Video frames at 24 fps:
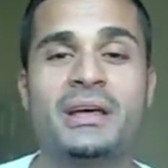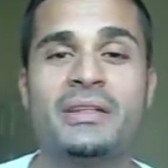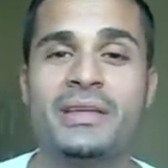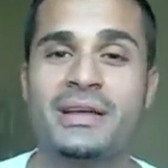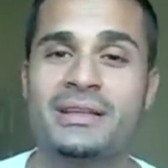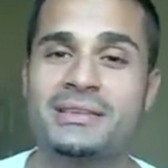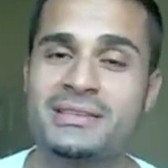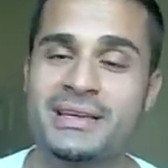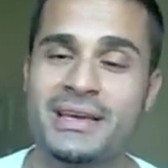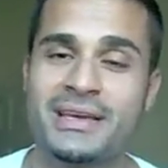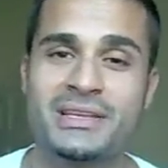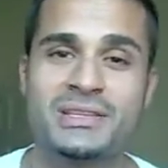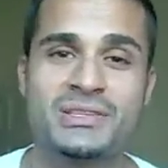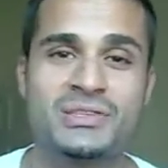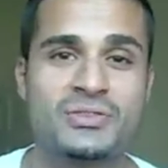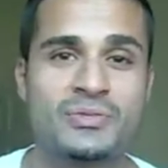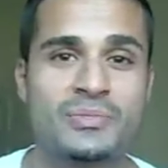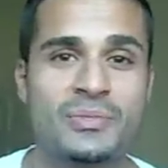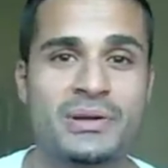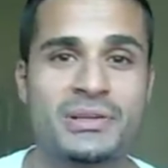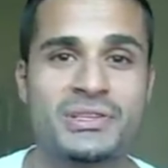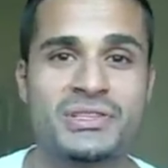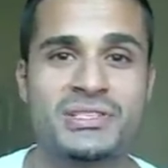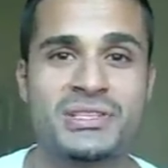That takes too
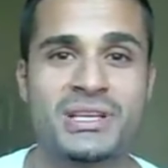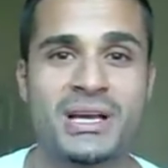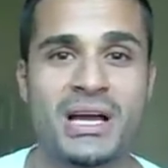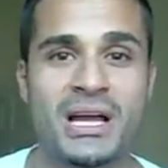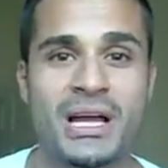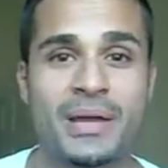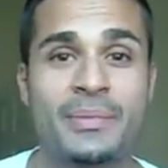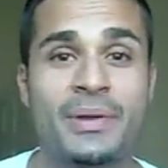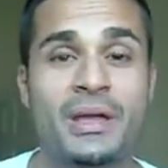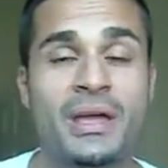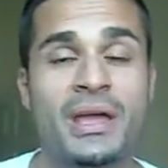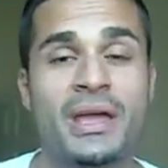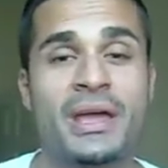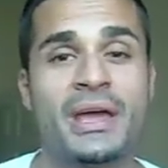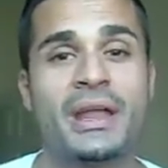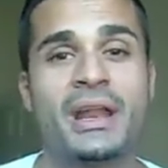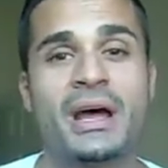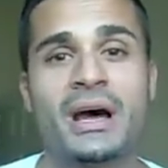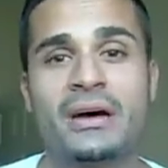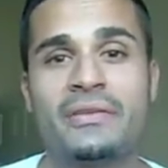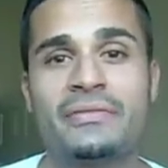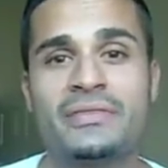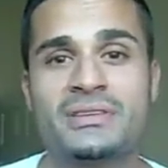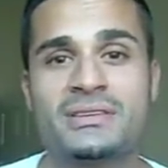much time, and
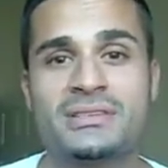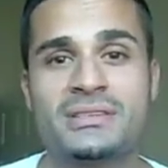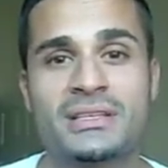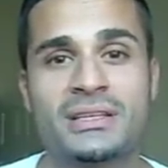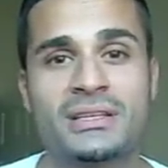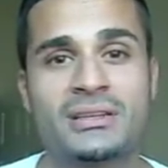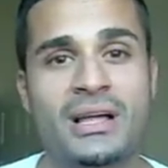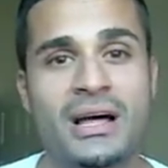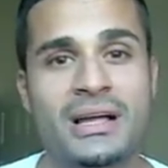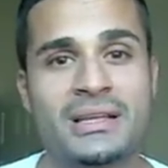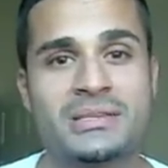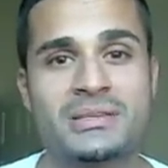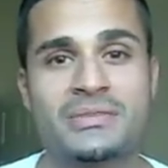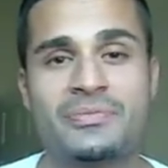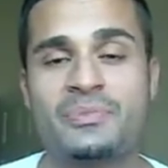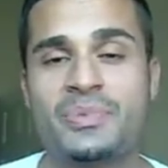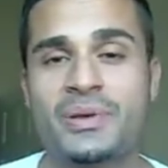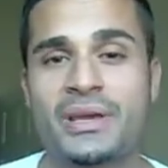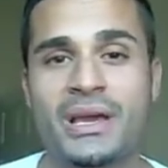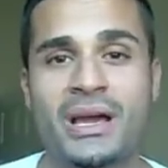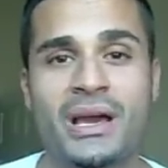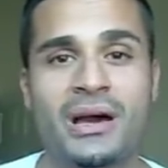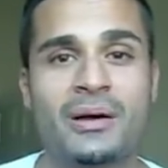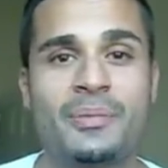obviously lots of
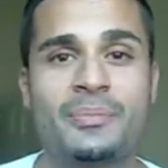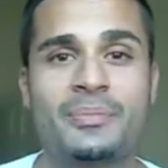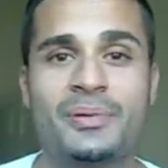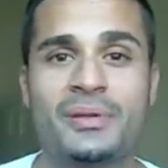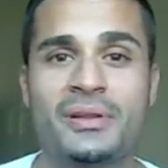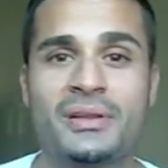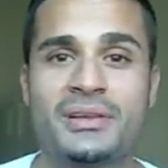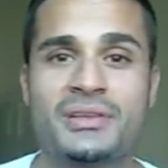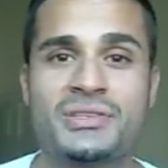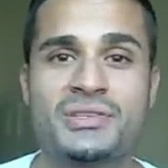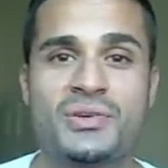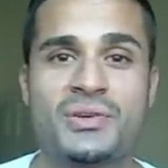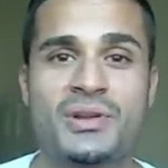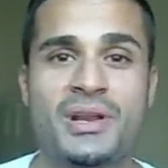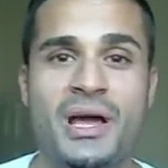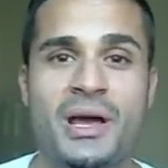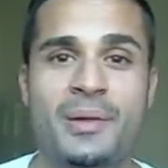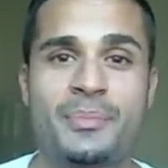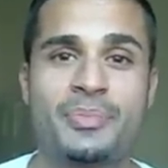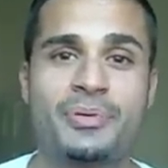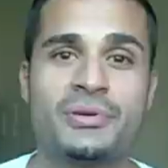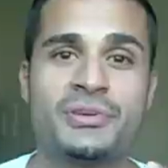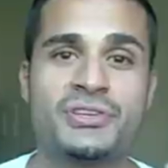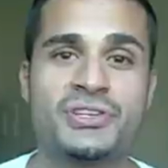big companies are
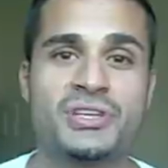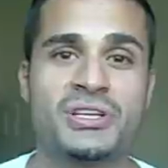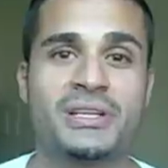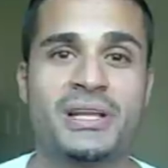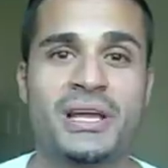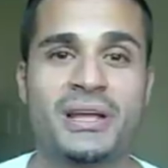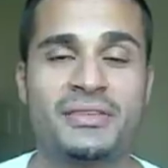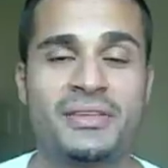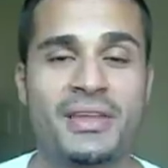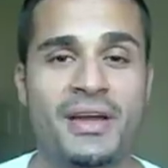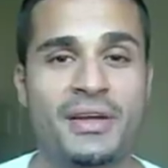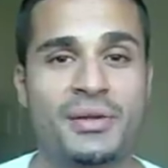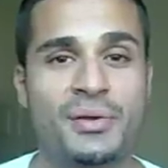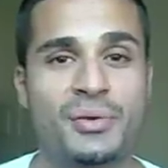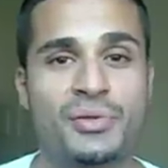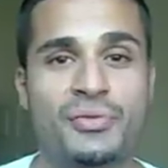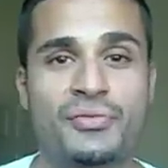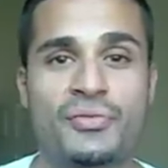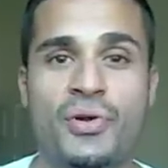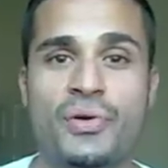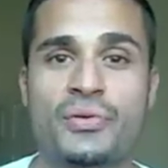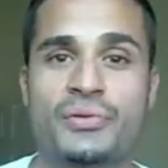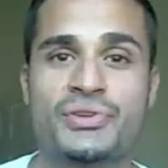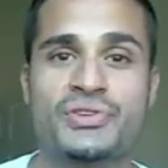not pushing that down your
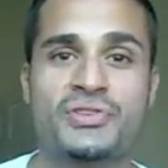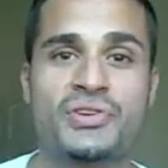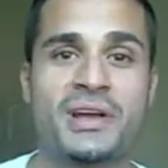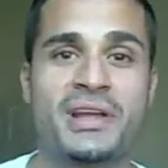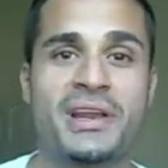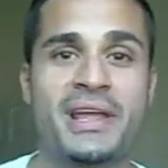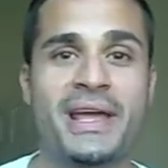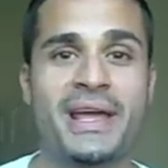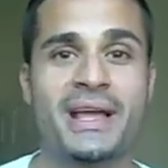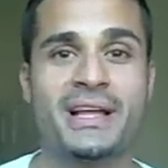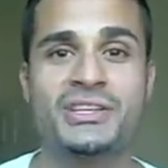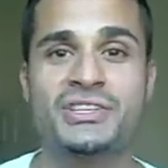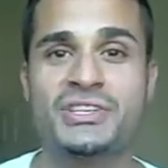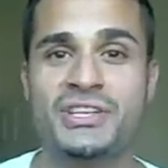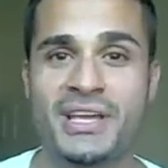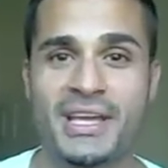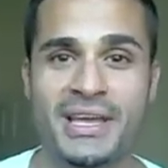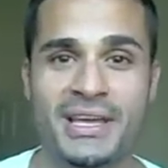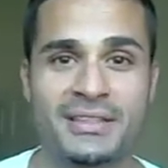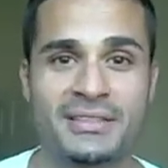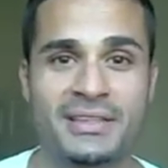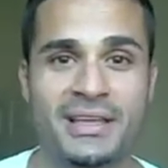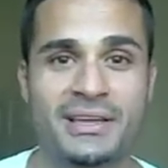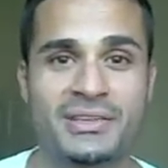throat and trying to
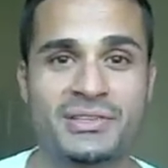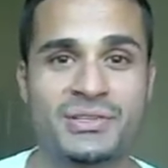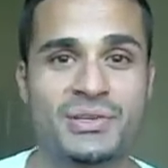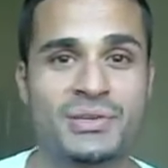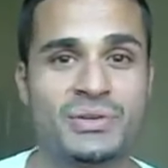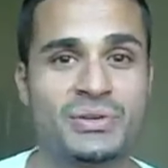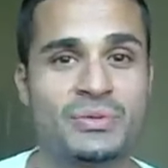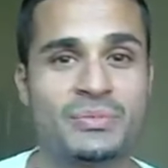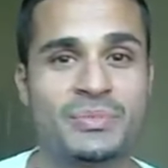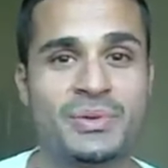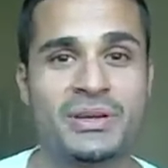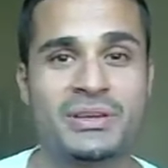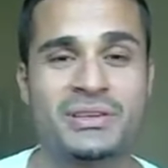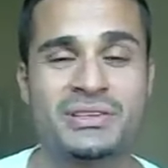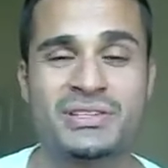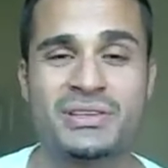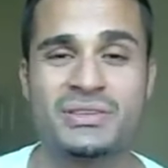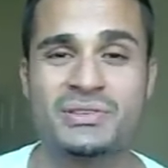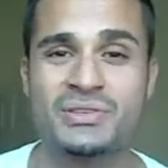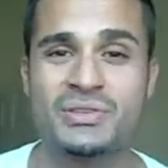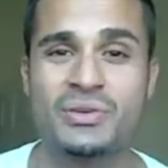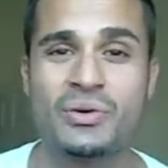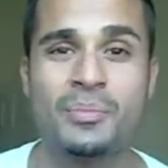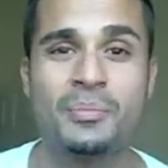educate that to you because
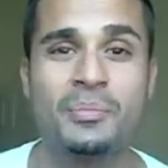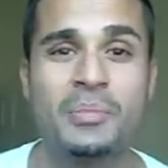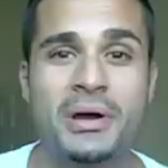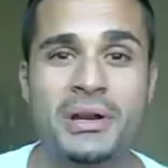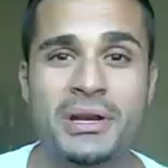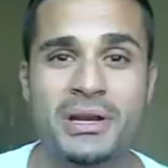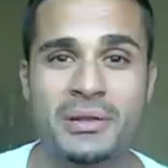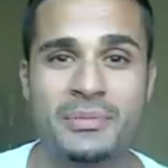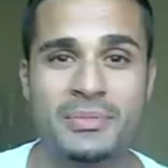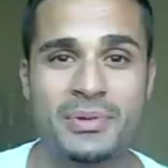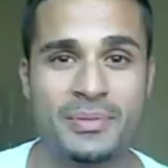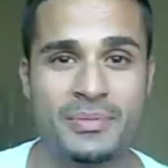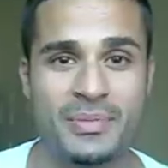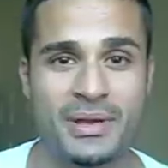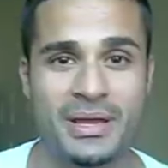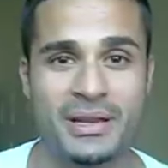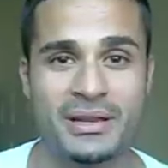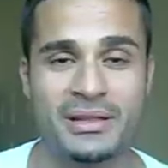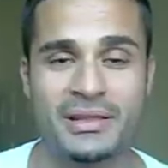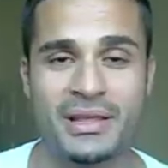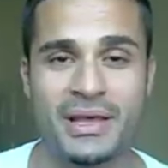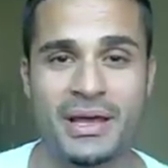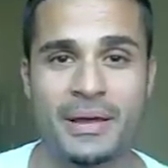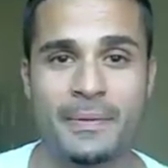there's no money to be made
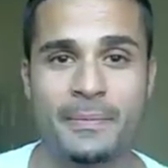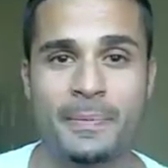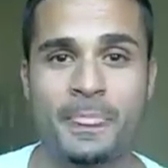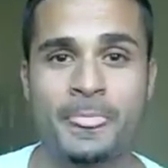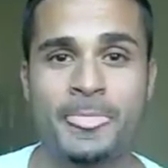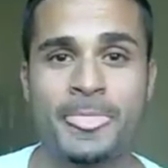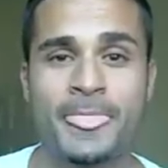in that.